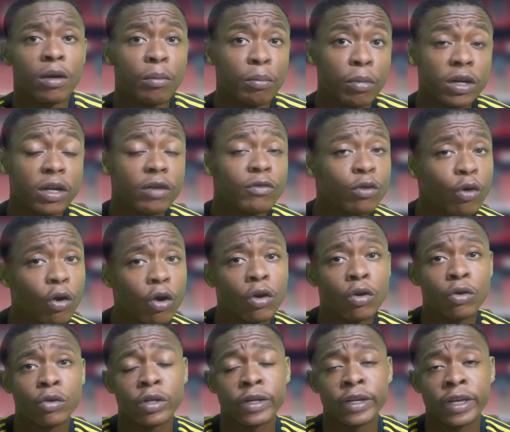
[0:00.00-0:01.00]
But they've got a
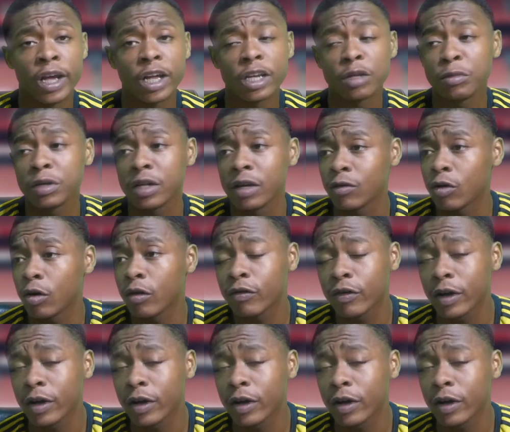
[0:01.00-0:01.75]
good academy. They've got a